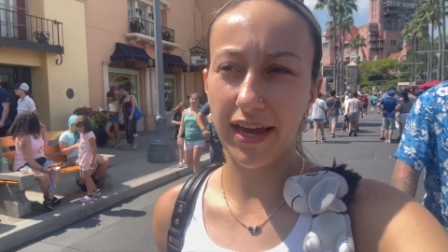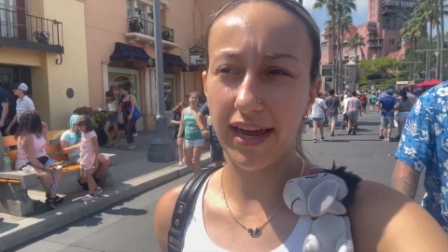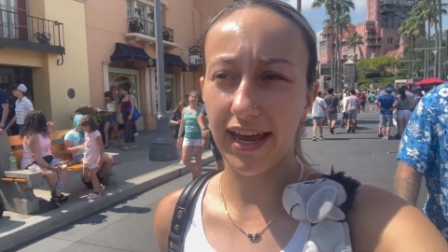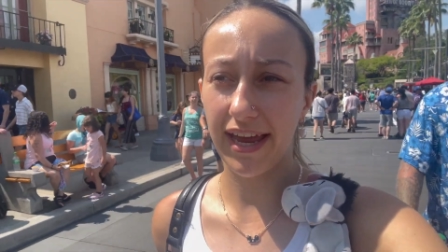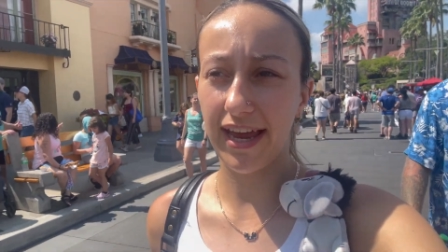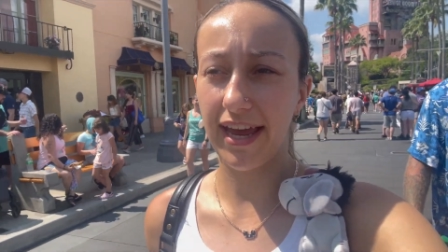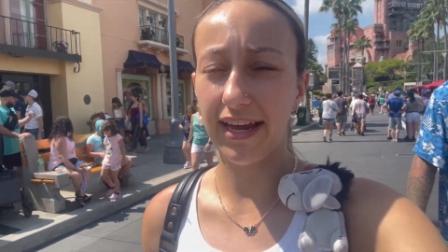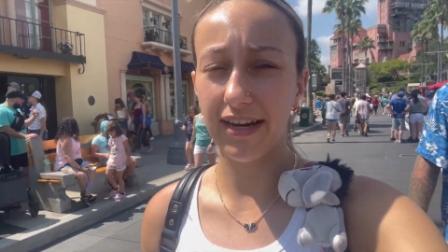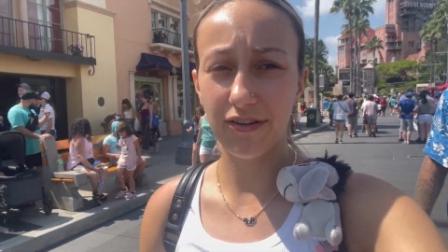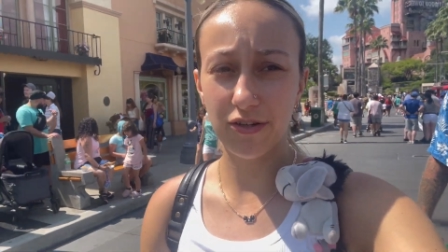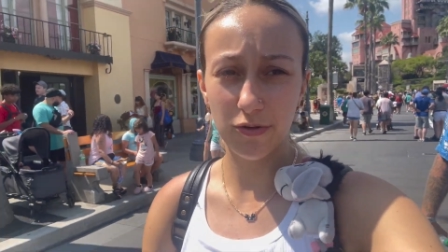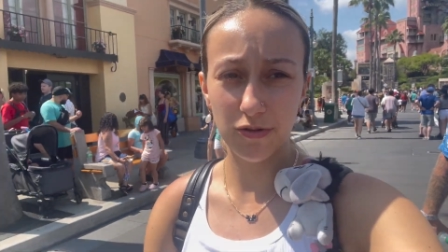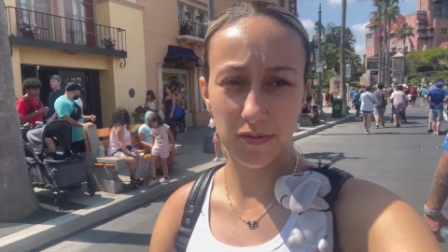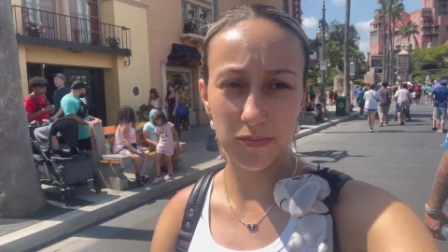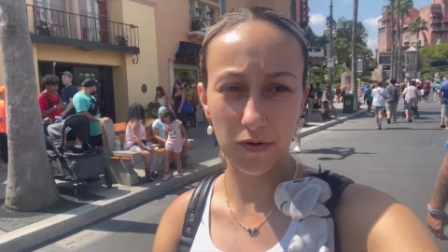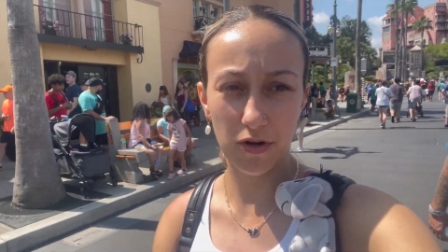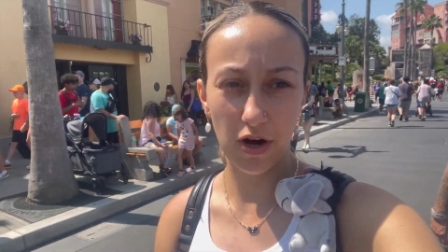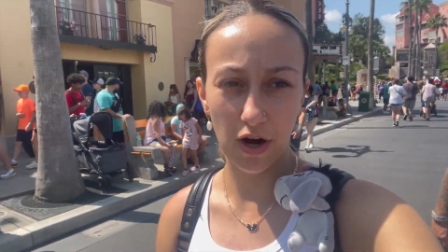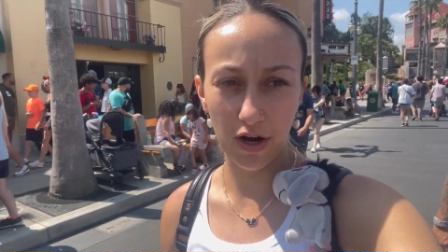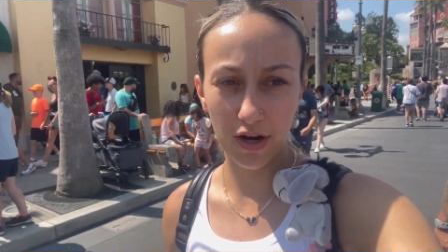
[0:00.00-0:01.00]
and do
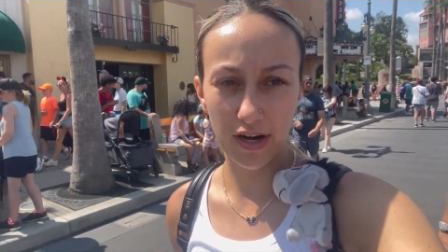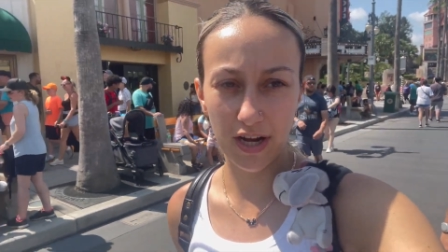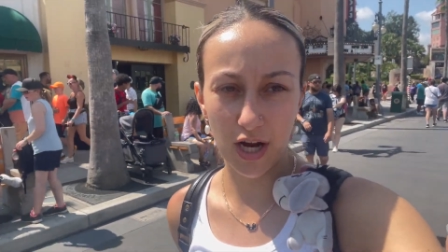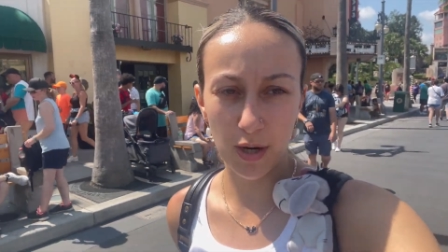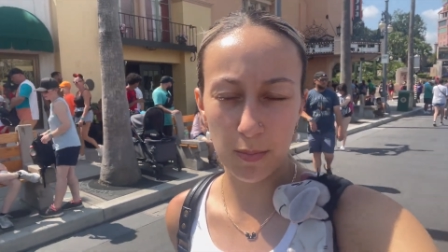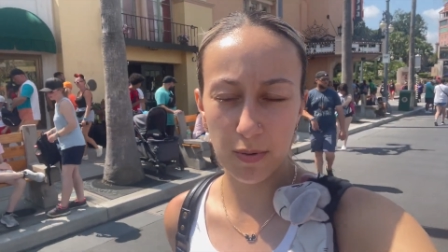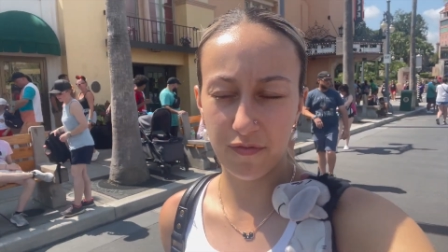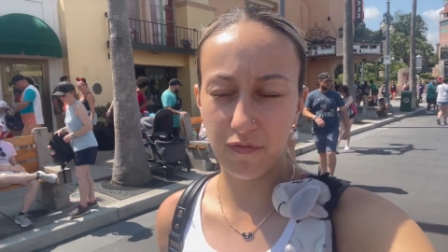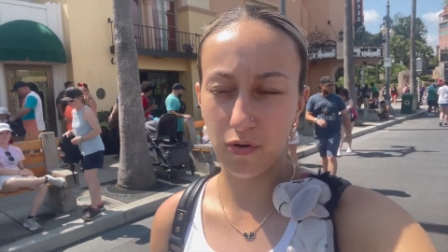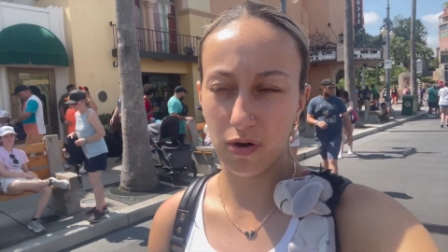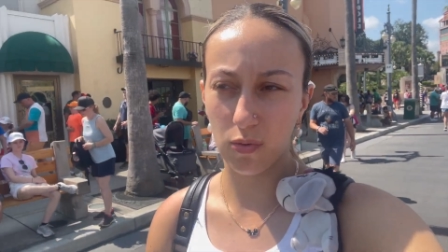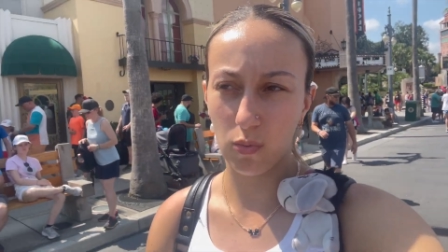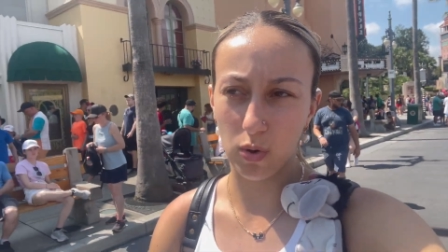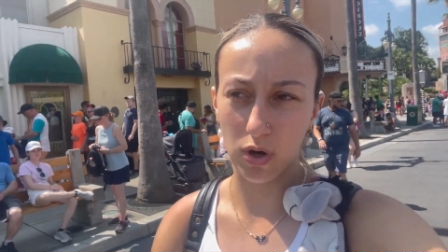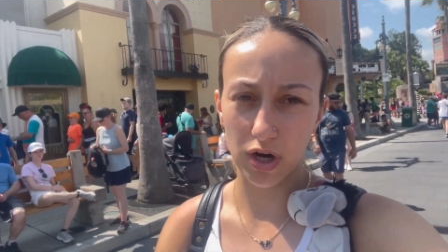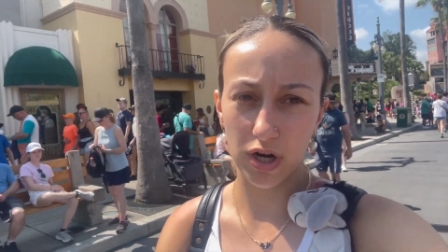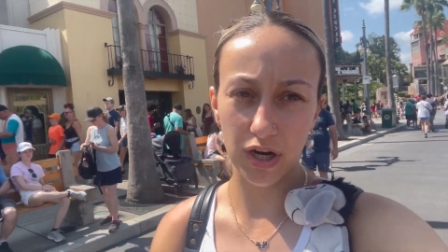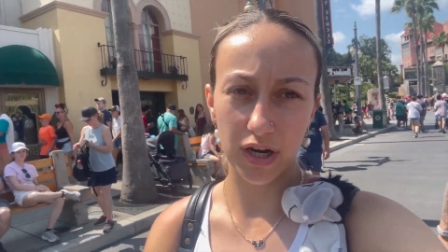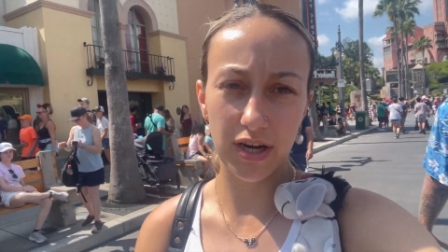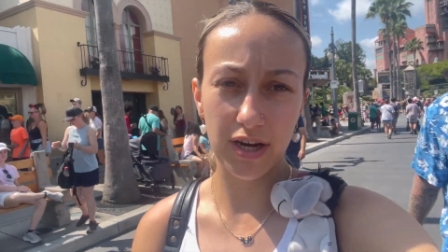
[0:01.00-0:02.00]
some cardio before
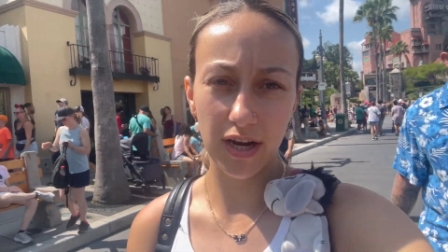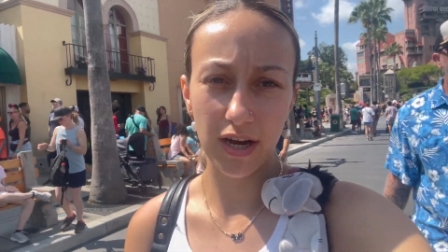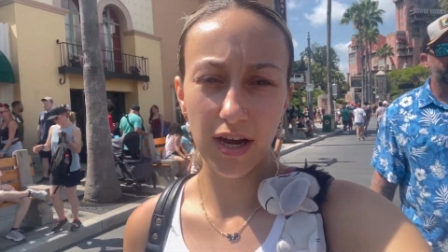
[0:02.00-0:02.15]
work.